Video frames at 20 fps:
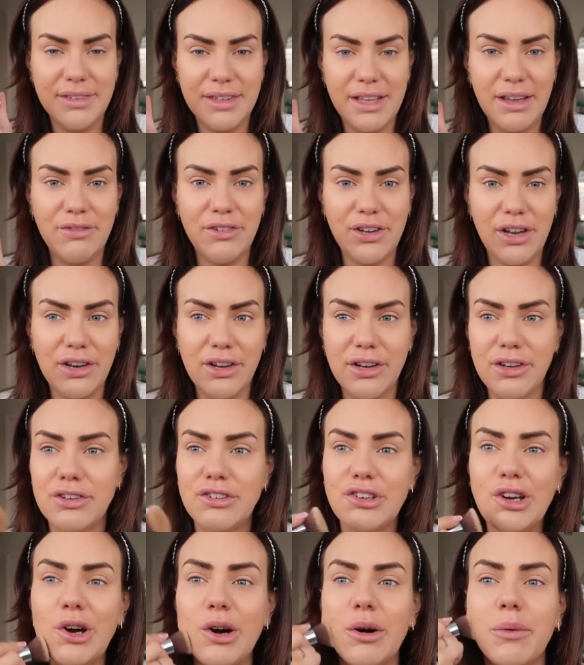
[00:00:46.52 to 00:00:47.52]
they've done a good
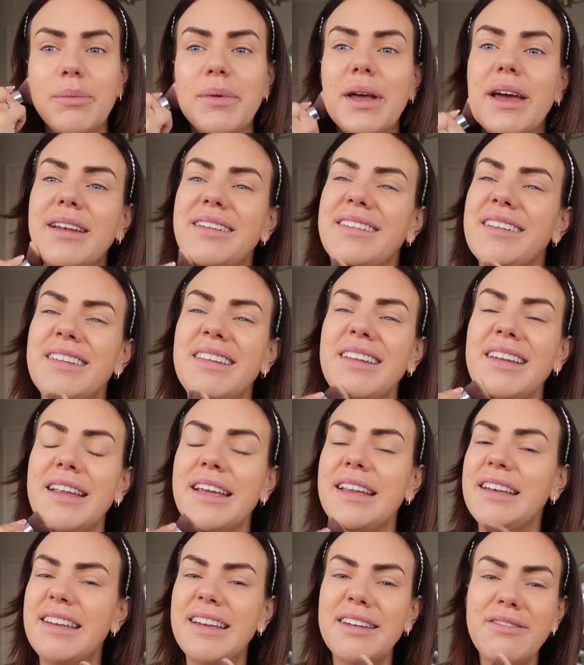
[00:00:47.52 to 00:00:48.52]
job. It
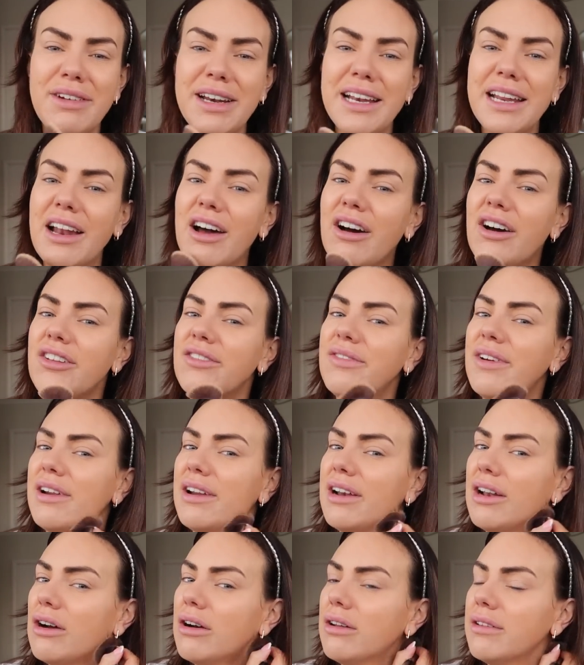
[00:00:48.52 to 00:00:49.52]
didn't really last
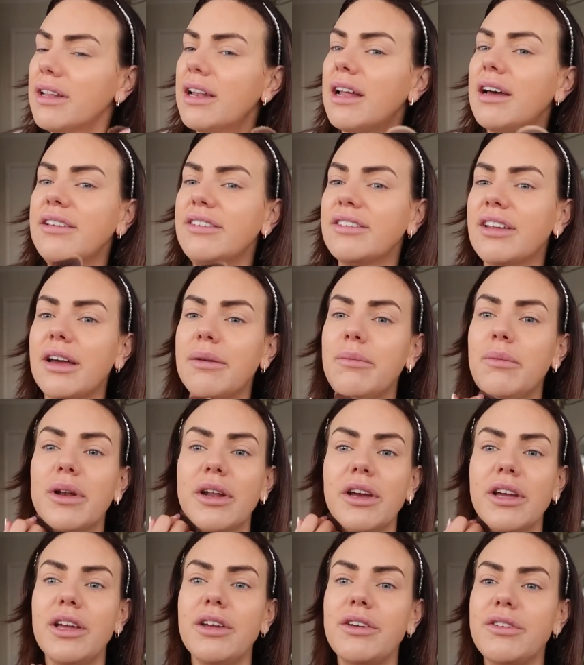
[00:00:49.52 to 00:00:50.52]
very long the last time
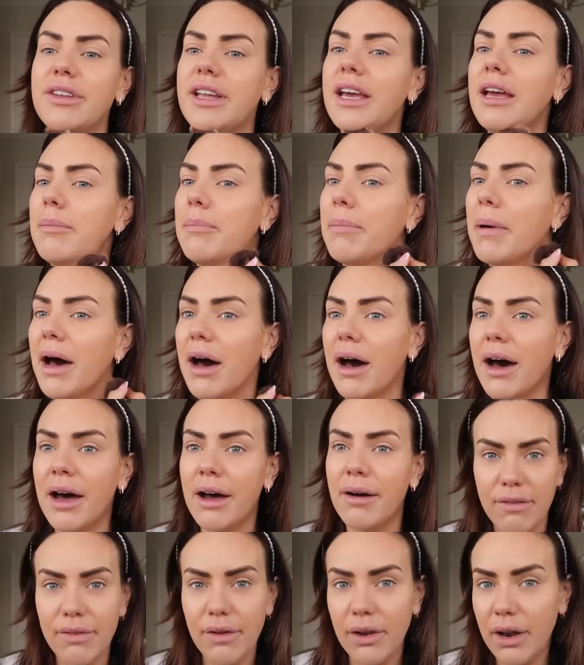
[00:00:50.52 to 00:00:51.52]
when I used it, but
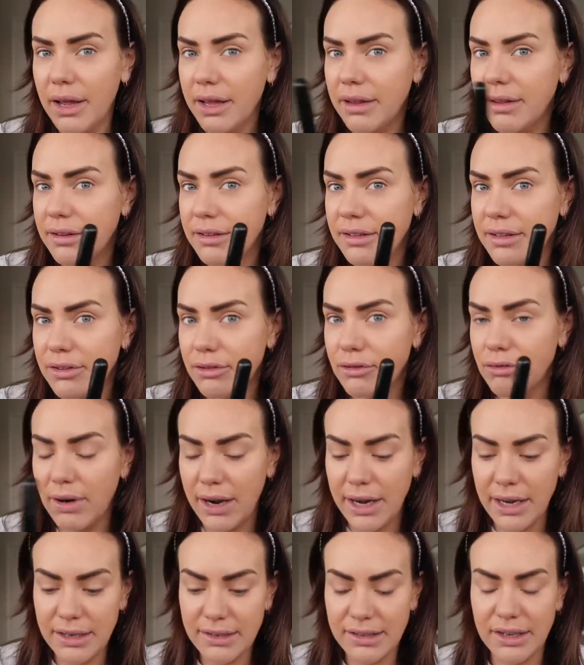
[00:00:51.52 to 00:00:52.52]
I feel like this is
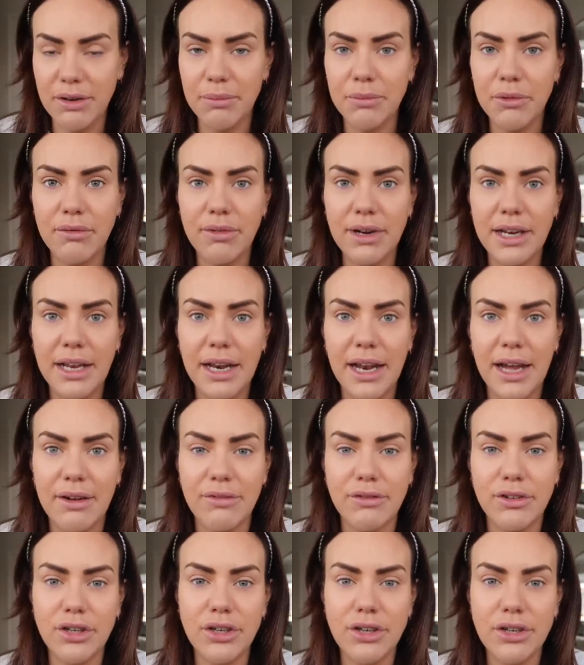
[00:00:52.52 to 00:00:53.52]
great and I'm not really gonna
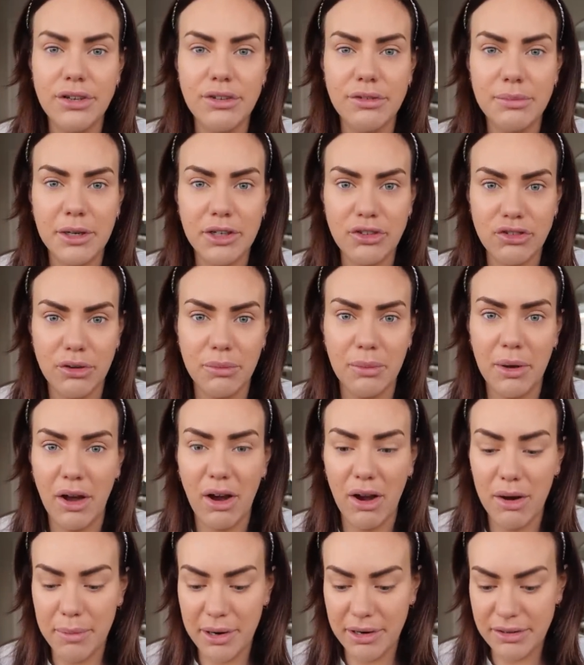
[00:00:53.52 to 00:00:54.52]
have to use much on my
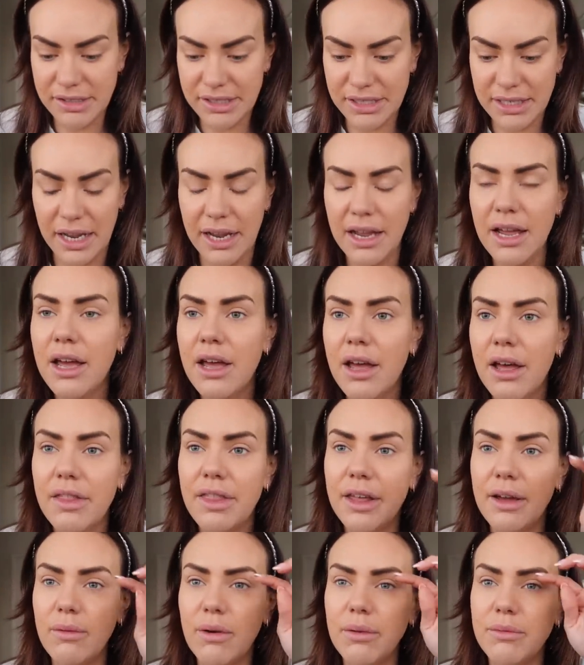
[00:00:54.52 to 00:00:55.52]
eyebrows today.
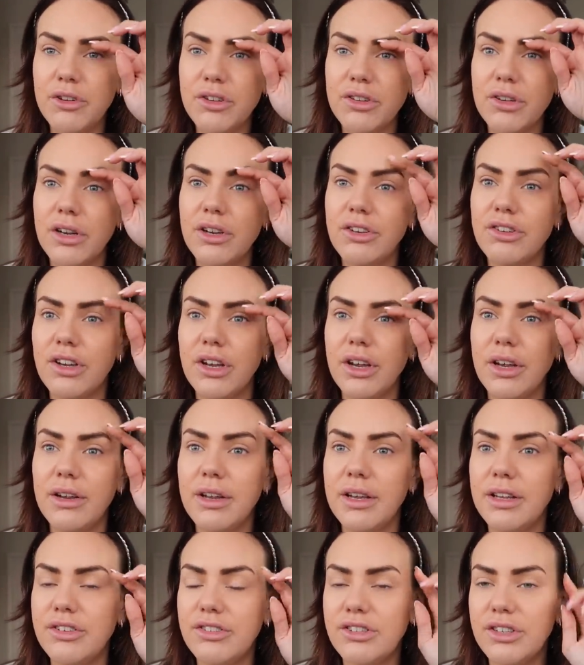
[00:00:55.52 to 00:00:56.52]
I think what I'm just gonna do
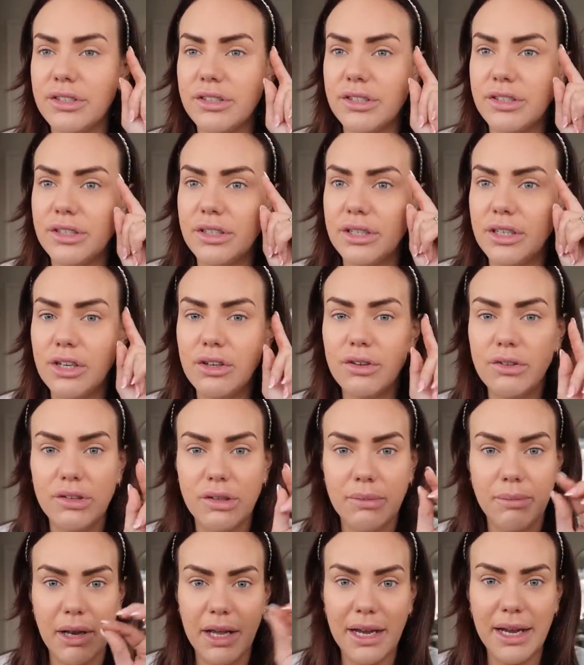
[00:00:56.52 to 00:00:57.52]
is just use
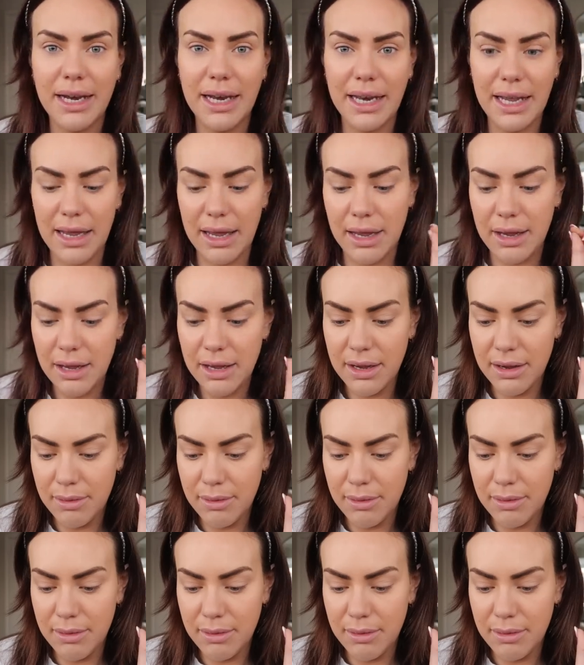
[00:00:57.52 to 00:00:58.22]
some like clear